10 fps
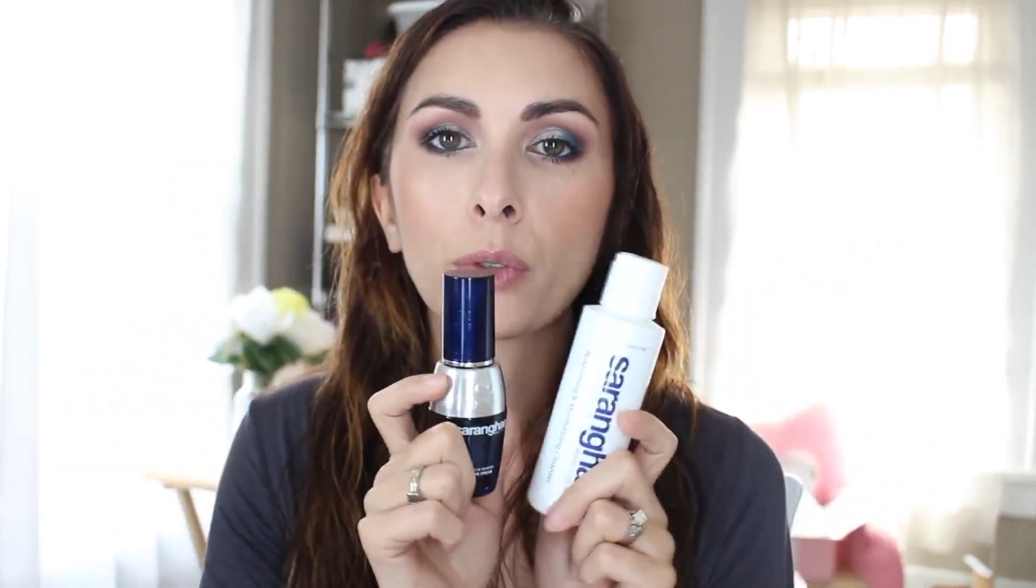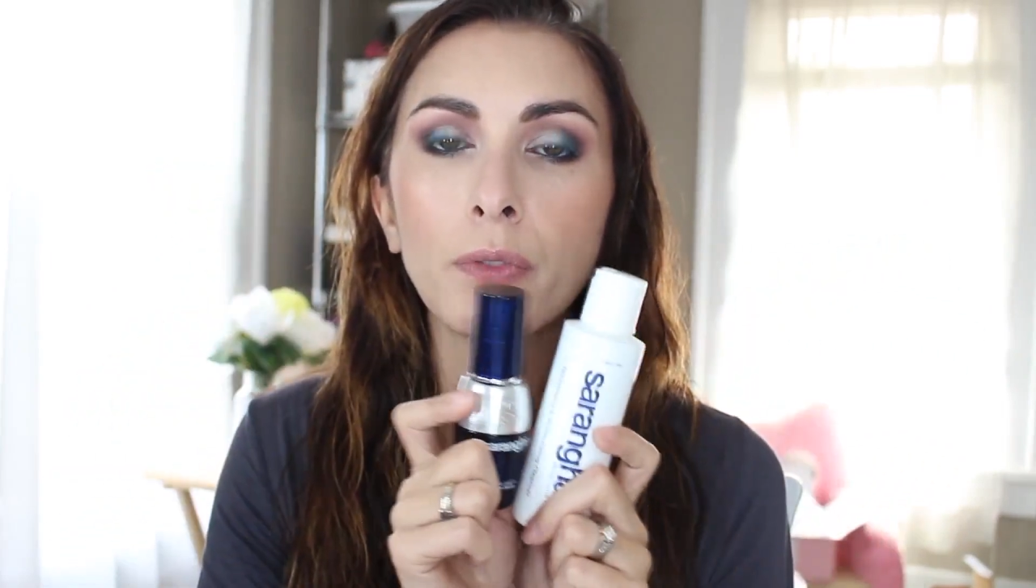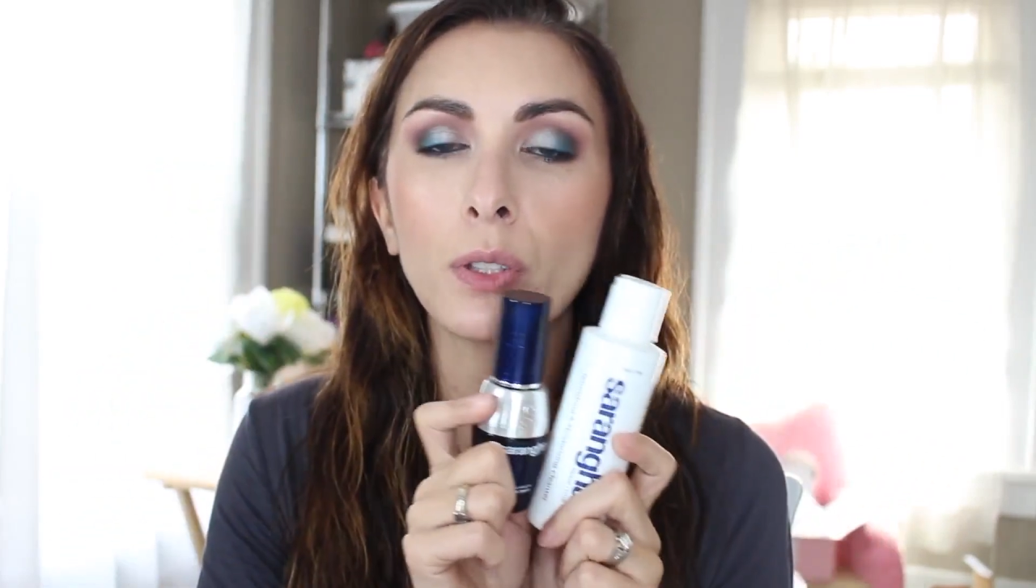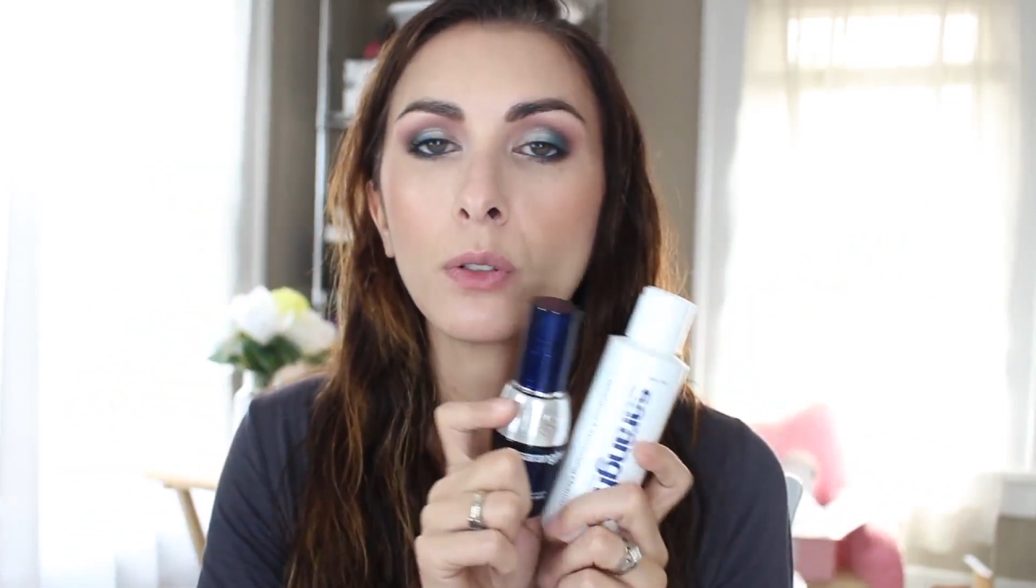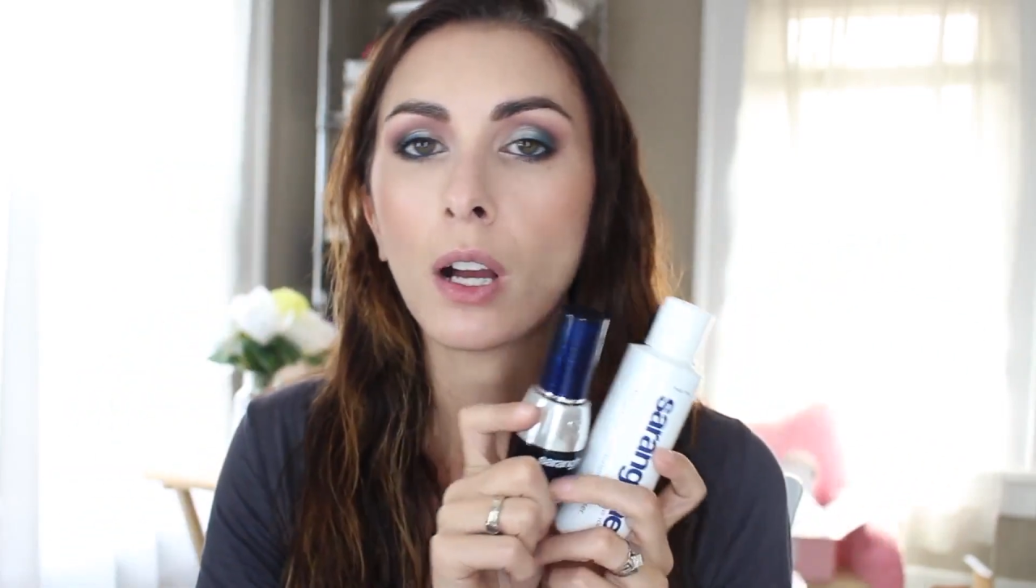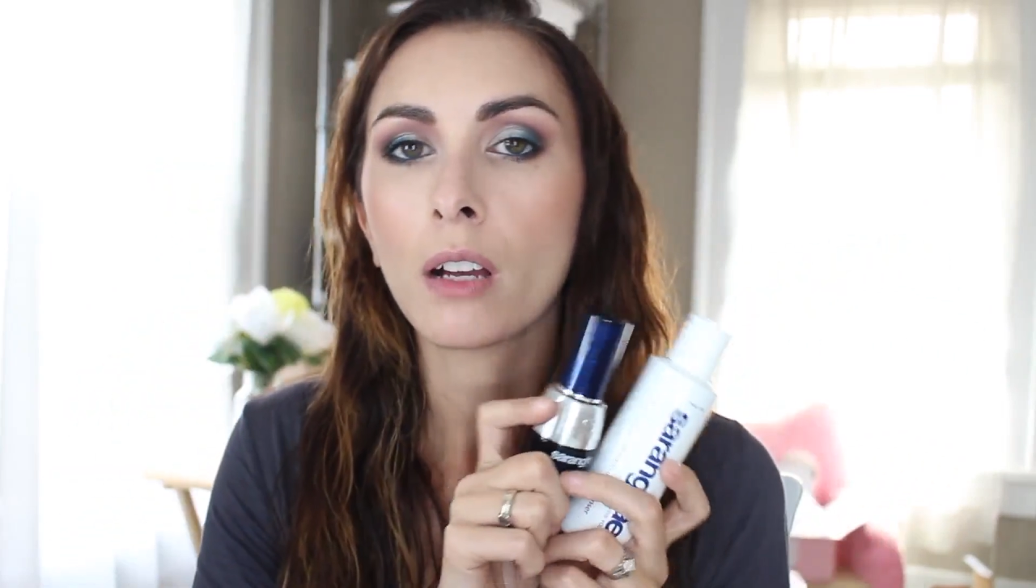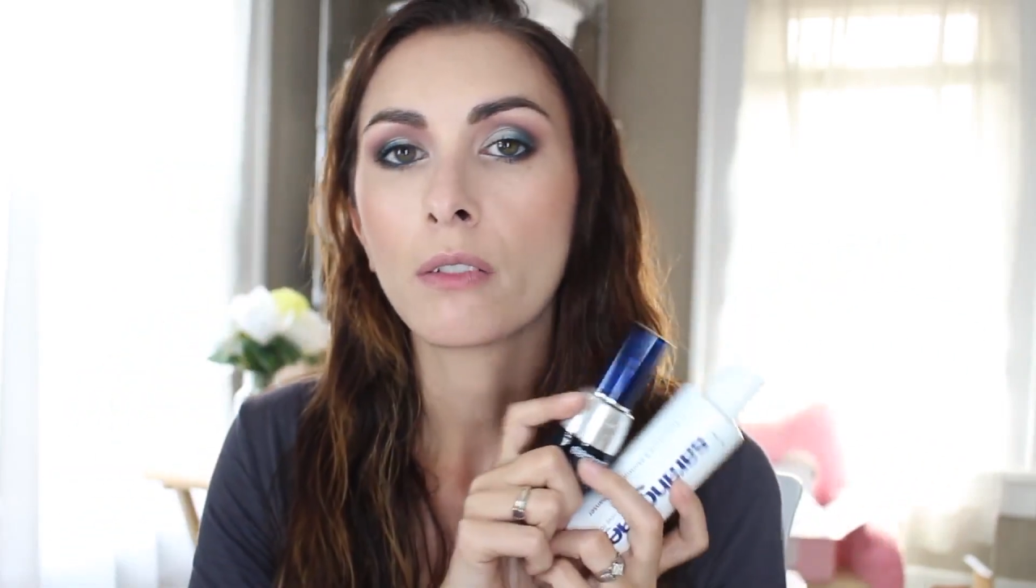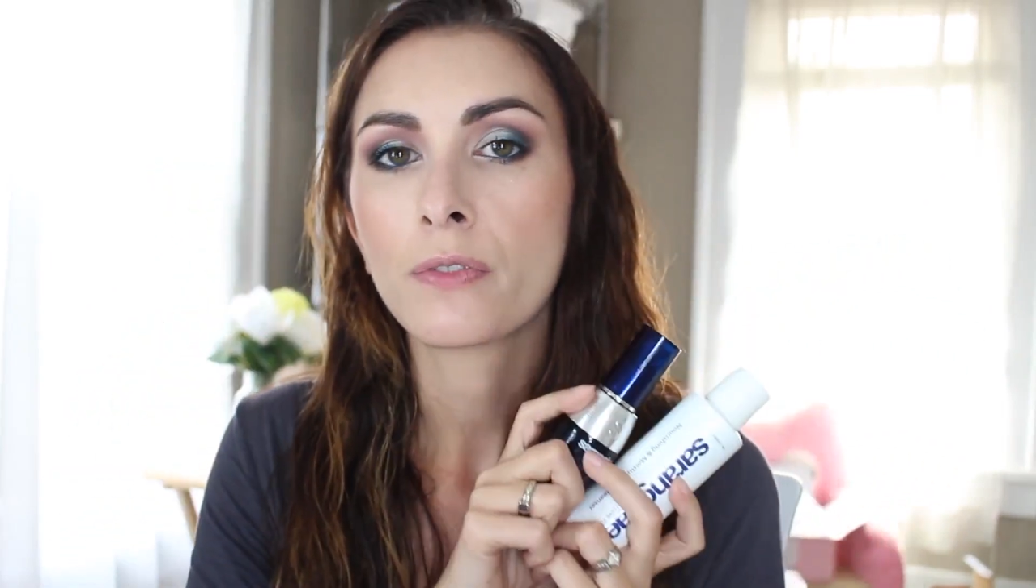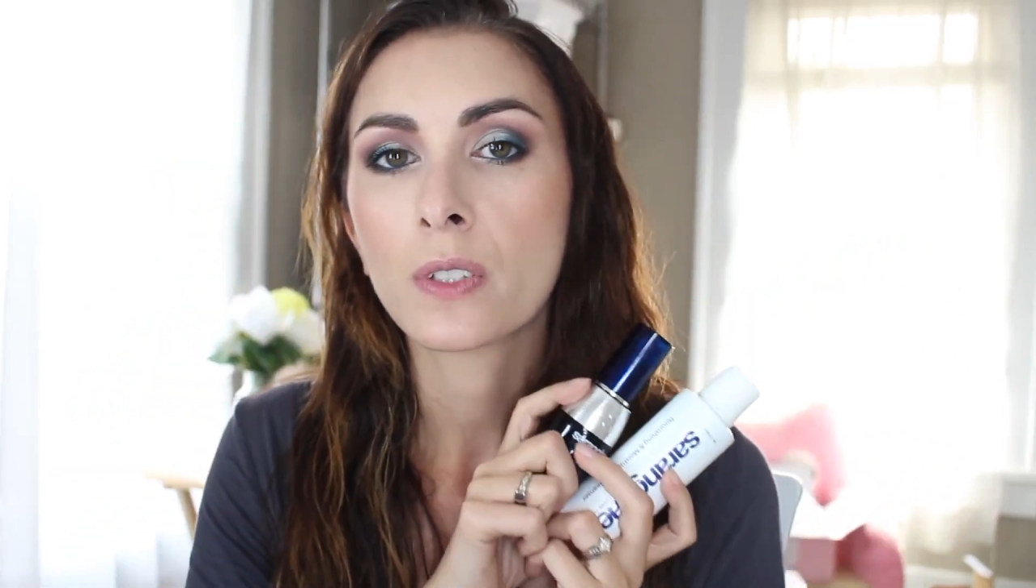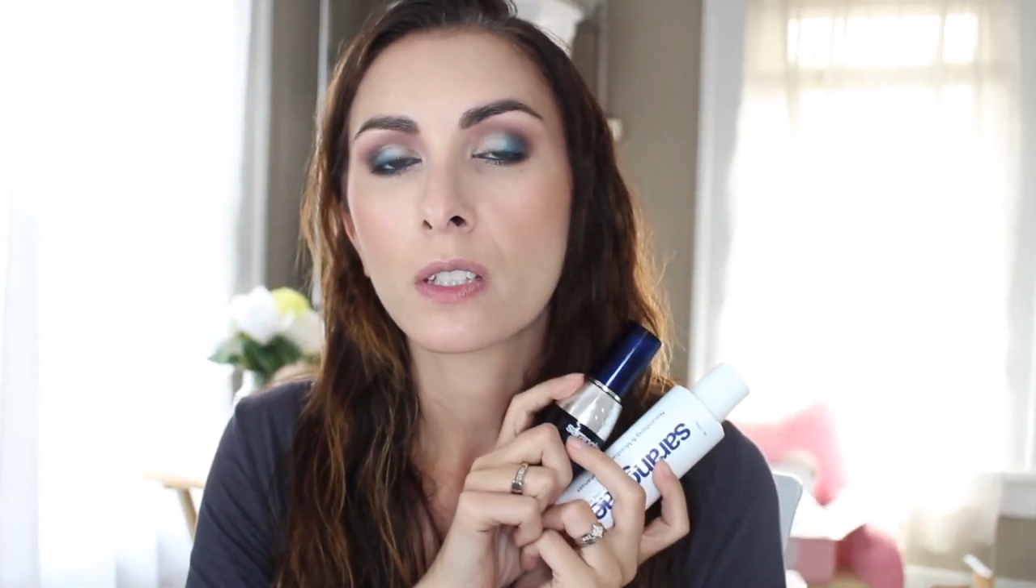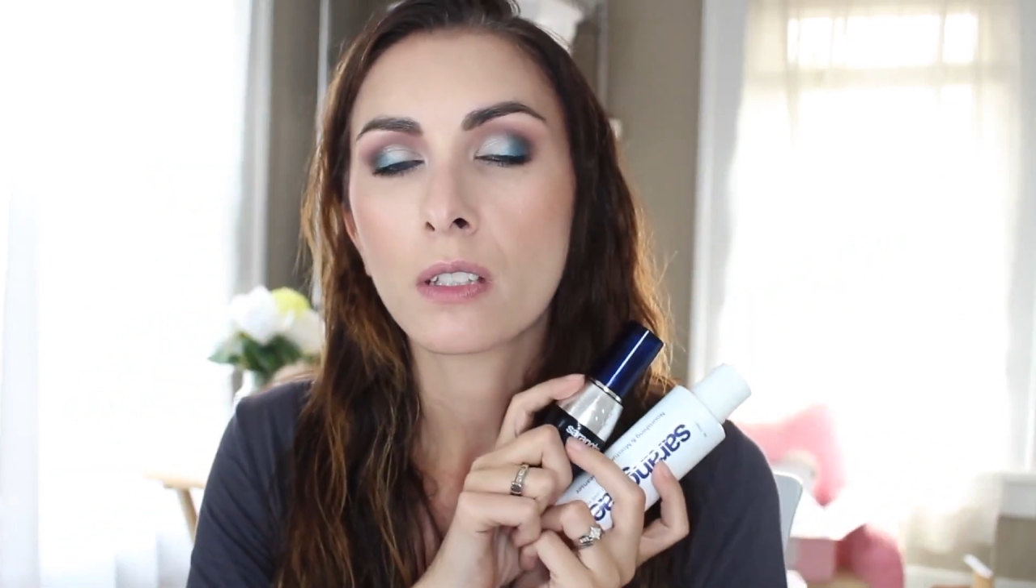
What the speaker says: review of